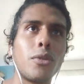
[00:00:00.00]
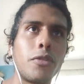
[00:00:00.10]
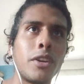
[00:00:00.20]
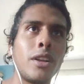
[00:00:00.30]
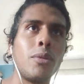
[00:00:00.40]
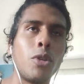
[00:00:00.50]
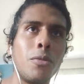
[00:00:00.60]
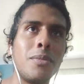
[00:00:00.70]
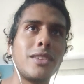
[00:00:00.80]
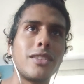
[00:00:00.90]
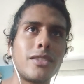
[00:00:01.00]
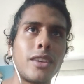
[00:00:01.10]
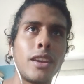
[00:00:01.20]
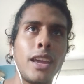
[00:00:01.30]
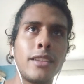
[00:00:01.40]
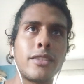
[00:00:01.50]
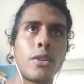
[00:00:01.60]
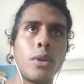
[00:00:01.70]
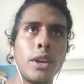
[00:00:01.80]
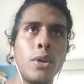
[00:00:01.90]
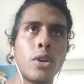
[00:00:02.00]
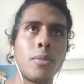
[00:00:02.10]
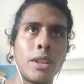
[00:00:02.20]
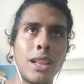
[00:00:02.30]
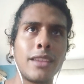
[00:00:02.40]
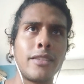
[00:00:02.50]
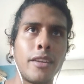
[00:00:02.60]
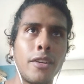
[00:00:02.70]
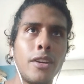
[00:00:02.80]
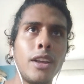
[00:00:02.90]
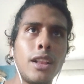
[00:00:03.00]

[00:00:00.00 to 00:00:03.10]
with an elbow and misses and eats a right hook, but lands there.